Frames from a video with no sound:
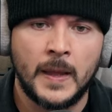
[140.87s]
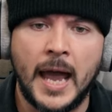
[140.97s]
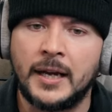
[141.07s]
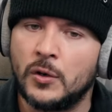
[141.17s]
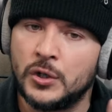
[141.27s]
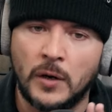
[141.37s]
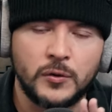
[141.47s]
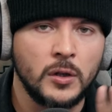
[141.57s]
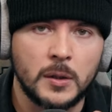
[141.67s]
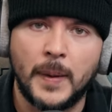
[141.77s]
and you
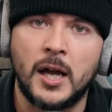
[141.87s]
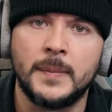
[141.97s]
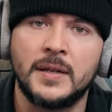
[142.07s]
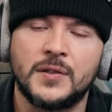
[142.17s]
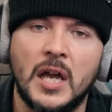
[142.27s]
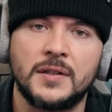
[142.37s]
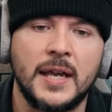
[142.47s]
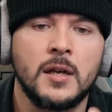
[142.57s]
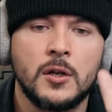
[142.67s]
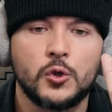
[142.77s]
don't look, by all means, t-
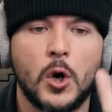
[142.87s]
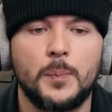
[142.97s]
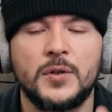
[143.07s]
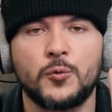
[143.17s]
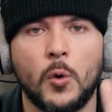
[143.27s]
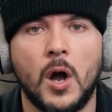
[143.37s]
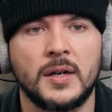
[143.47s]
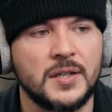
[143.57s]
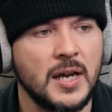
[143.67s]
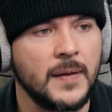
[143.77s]
say Trump is
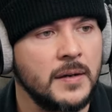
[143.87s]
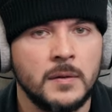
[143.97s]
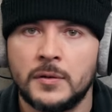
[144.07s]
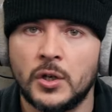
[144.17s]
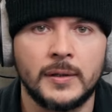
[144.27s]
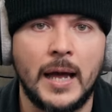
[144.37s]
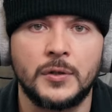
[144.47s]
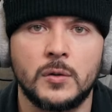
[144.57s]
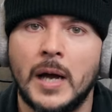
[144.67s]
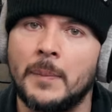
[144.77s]
wrong to say that. You're
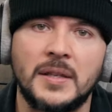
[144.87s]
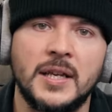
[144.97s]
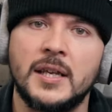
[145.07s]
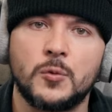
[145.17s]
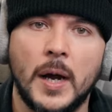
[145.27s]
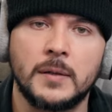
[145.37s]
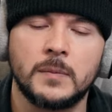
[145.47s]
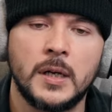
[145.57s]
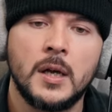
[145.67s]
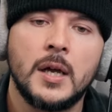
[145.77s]
allowed to. I'm not saying he's right.
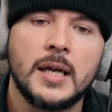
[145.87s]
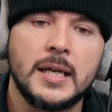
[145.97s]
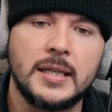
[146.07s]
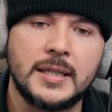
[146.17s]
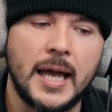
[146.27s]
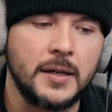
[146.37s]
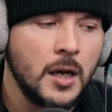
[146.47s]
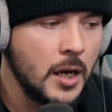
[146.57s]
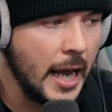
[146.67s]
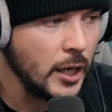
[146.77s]
He said
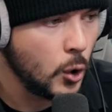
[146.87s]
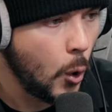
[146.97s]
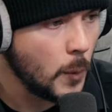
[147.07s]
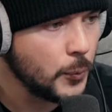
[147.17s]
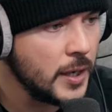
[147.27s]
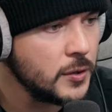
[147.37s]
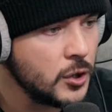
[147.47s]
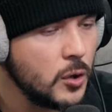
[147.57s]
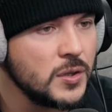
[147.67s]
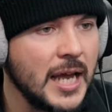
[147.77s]
a corporate
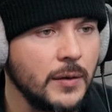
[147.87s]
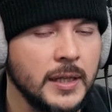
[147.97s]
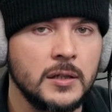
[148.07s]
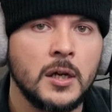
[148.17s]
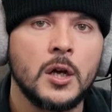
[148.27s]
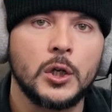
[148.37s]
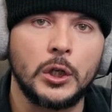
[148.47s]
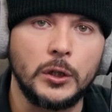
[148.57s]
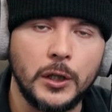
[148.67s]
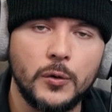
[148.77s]
news outlet
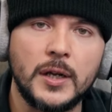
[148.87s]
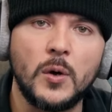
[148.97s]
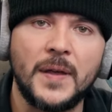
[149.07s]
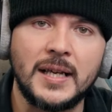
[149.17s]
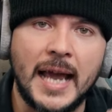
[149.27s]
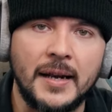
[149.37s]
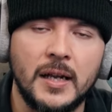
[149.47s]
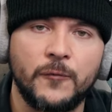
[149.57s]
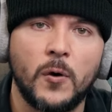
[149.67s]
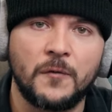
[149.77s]
colluding with a
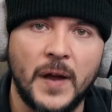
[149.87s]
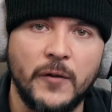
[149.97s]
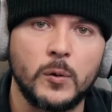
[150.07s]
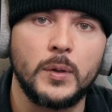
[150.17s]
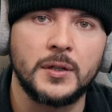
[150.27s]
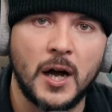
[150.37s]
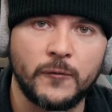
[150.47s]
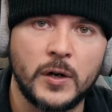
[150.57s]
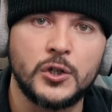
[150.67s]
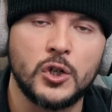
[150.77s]
candidate for favorable
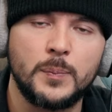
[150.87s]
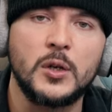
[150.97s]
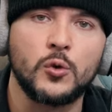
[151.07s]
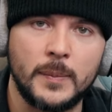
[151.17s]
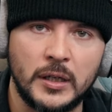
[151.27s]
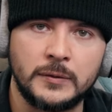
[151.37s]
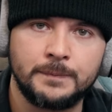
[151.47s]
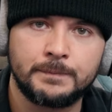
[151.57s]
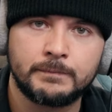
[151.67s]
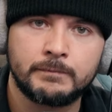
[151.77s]
coverage should be criminal.
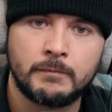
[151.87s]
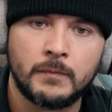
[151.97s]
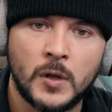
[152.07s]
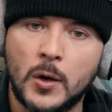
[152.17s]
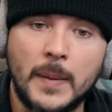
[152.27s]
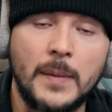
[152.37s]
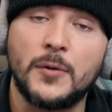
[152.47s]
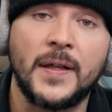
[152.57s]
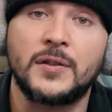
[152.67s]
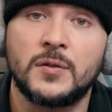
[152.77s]
Mm-hmm. Okay, maybe you
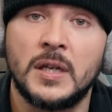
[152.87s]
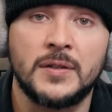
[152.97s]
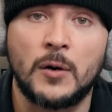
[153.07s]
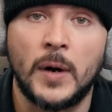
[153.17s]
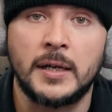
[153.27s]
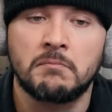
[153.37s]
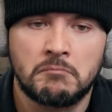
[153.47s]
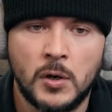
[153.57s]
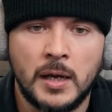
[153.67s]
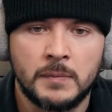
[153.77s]
think he's not right.
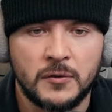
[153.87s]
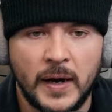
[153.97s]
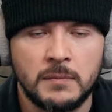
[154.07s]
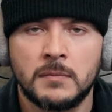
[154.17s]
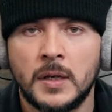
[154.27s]
Okay, that's fine